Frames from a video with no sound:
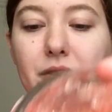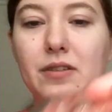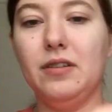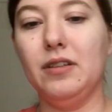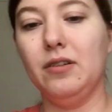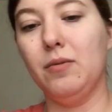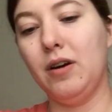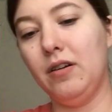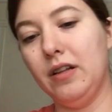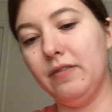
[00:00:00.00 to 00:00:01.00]
still a little
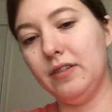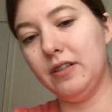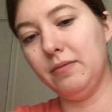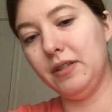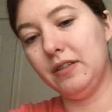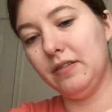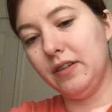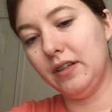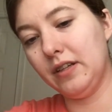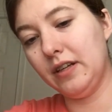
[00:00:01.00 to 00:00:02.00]
water left in it. Let me see if I
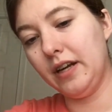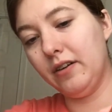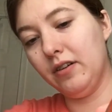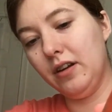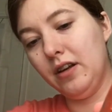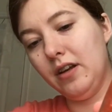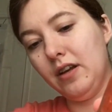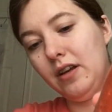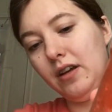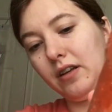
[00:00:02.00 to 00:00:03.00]
can get it out,
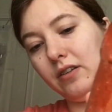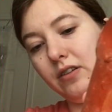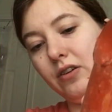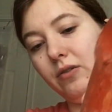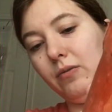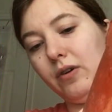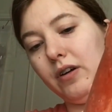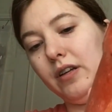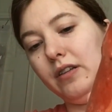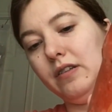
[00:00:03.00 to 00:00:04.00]
because you don't
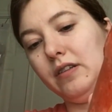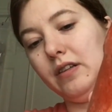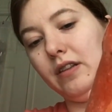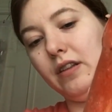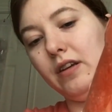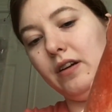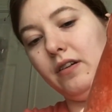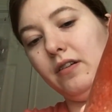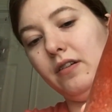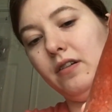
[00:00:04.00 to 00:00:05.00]
want it sitting there